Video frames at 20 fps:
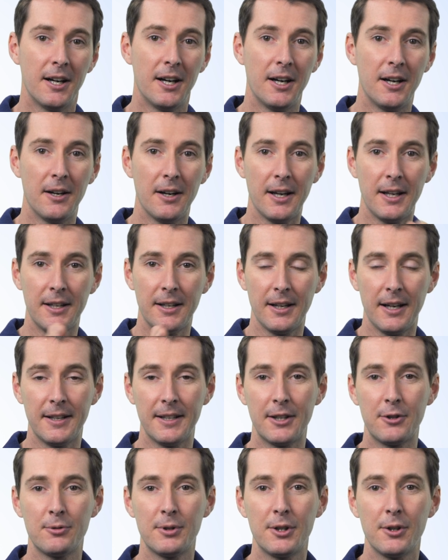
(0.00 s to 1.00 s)
uh, and, and
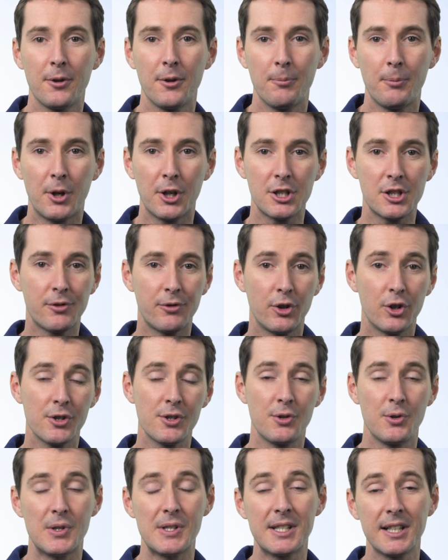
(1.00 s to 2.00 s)
I do it on March
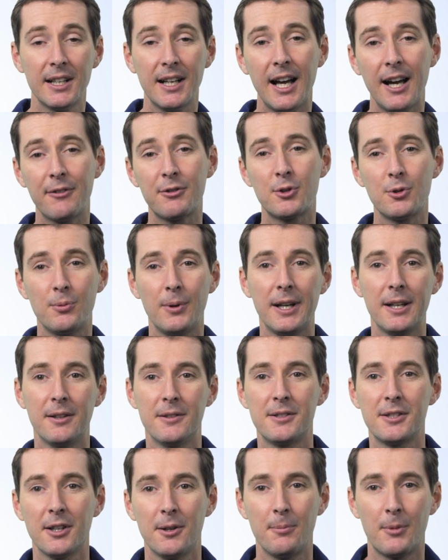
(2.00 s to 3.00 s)
1st? You still have to wait
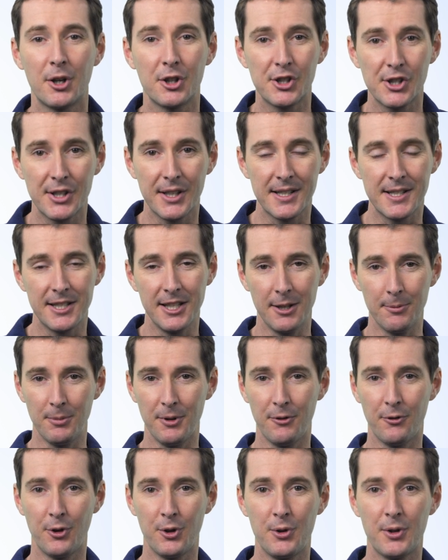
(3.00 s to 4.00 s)
until March 16
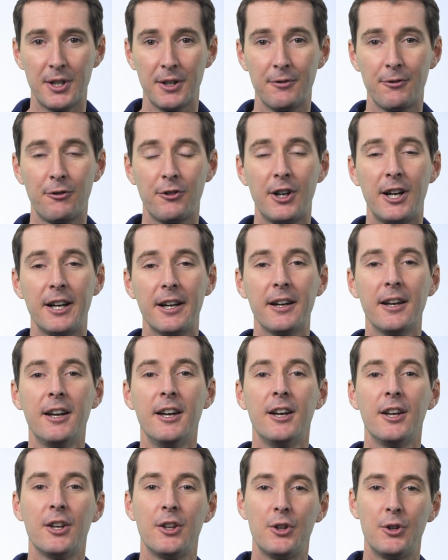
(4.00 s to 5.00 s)
before you can fly
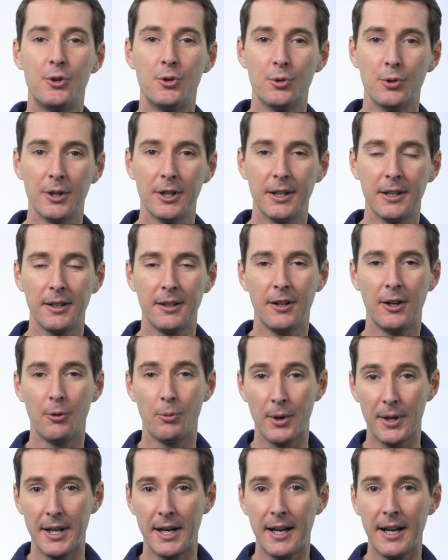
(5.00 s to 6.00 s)
doing uh,
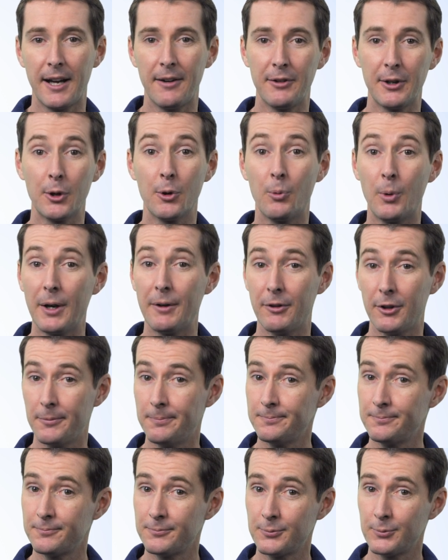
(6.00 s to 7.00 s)
without having a waiver.
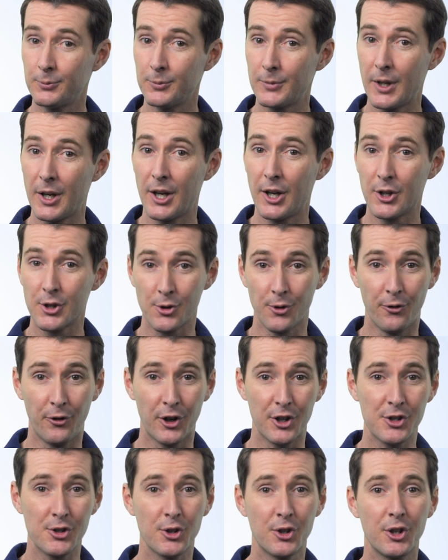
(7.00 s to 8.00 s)
So
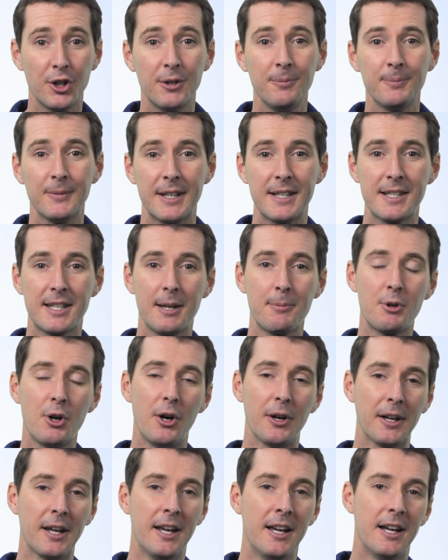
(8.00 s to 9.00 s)
far, so good. Let's keep
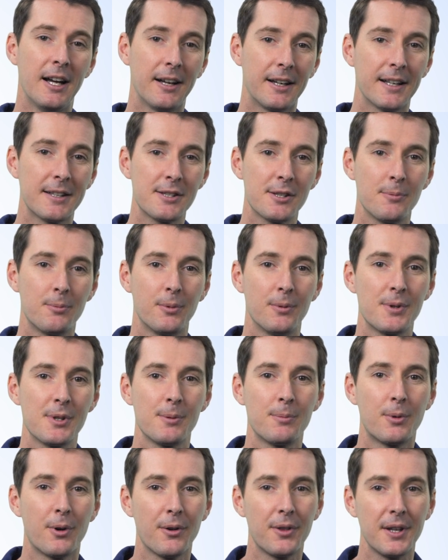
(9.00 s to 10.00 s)
going. I got some, some
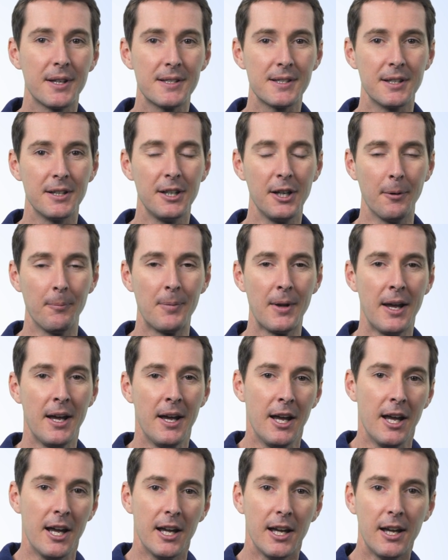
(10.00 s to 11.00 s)
more things in here.
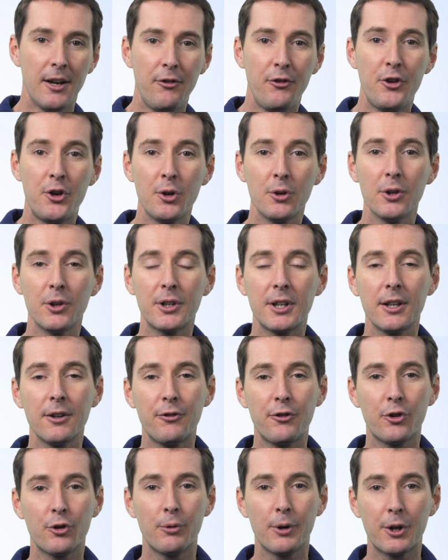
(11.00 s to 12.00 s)
If you're looking
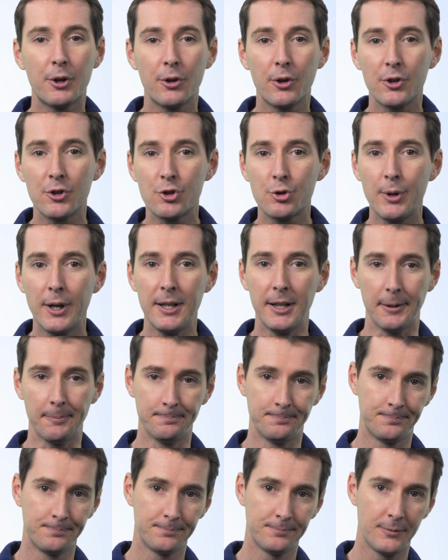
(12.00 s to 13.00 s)
for recurrent training,
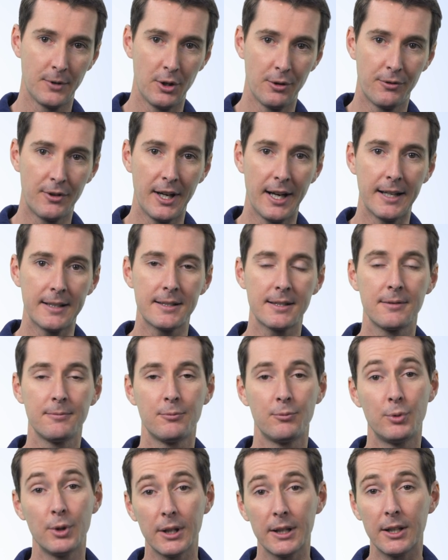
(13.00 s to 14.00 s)
you've got
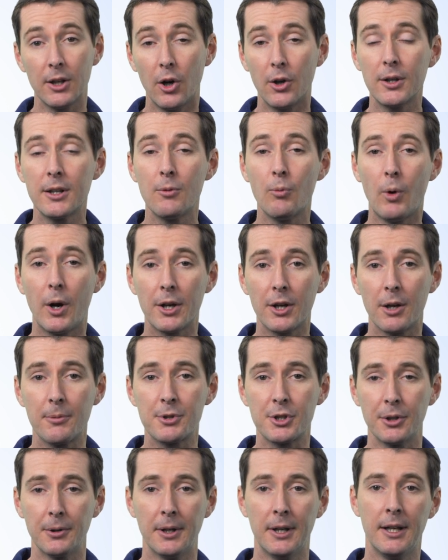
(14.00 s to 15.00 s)
really only one
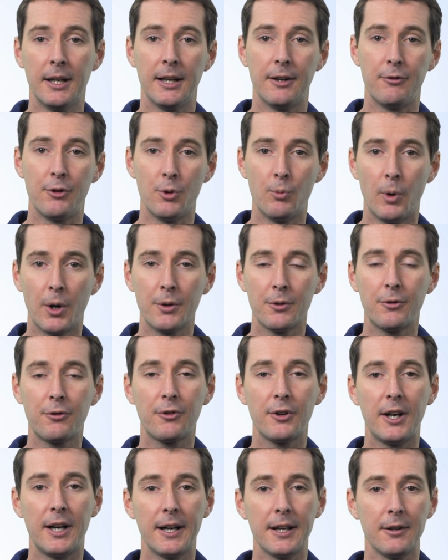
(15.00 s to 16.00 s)
option. If you want to
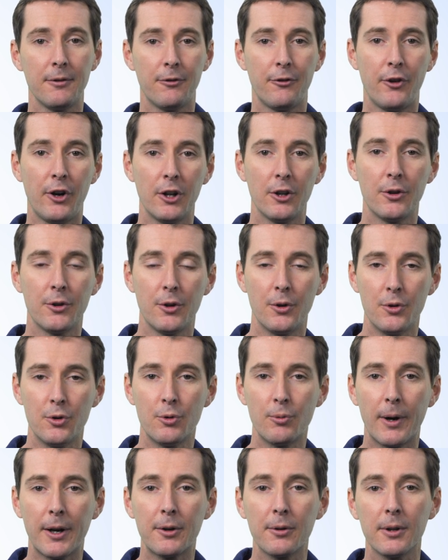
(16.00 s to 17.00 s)
fly and follow the new
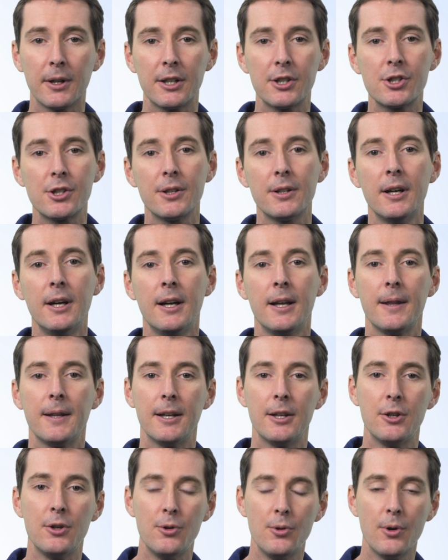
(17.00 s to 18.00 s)
regulation,
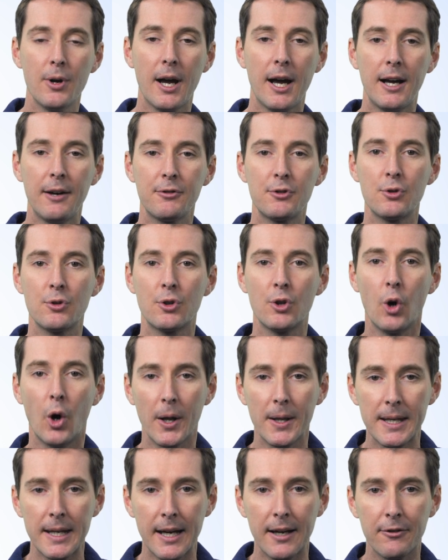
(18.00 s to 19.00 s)
then you have to go
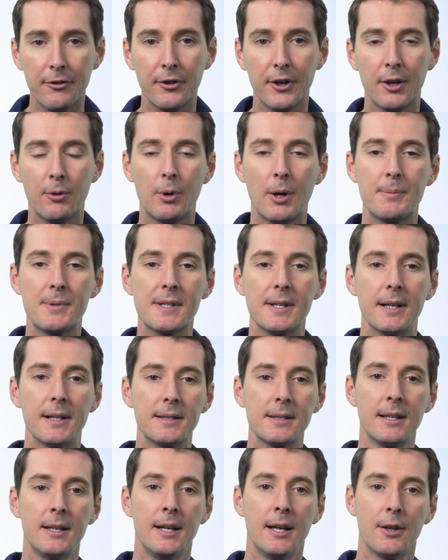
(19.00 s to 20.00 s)
on the FAA
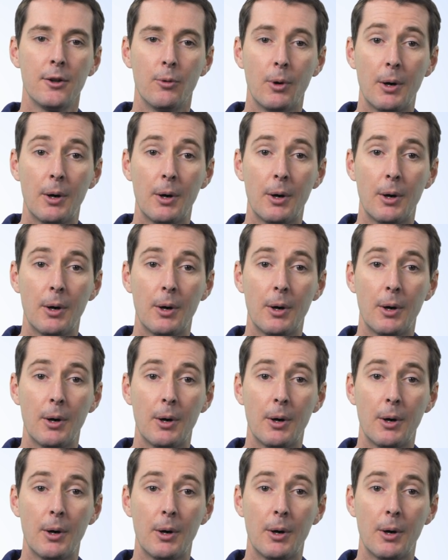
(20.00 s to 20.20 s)
website. The